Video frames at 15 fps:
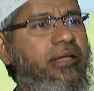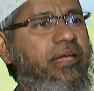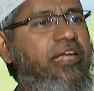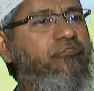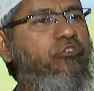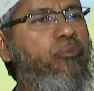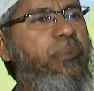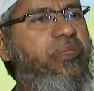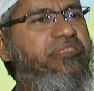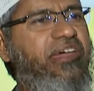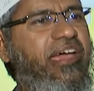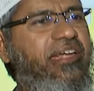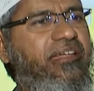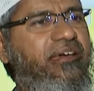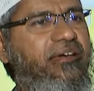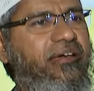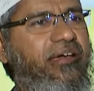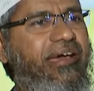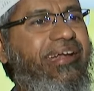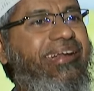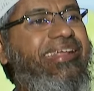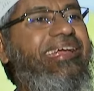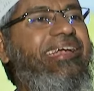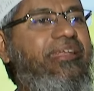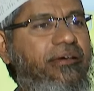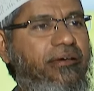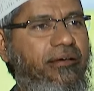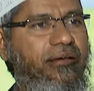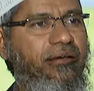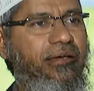it will be said, read,
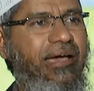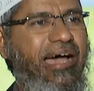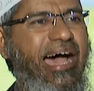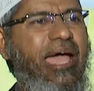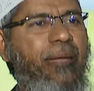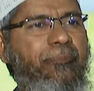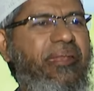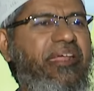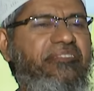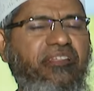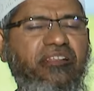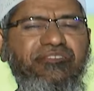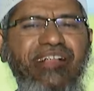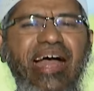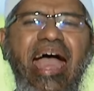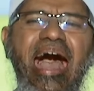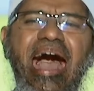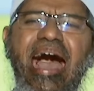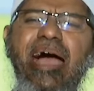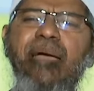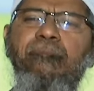I pray thee. I